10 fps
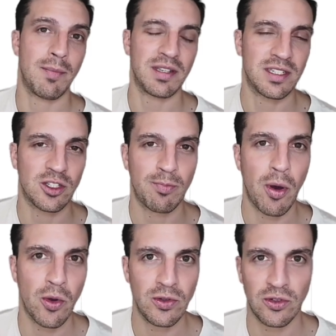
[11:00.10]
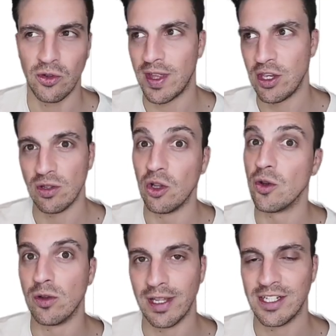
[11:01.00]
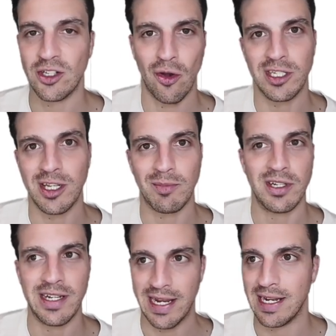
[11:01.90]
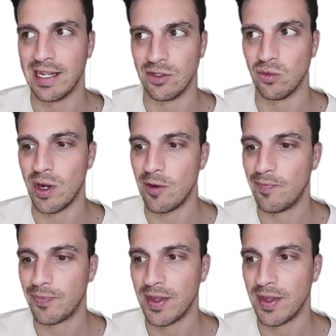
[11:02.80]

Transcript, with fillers: Business posts so that your local SEO is up to date as well.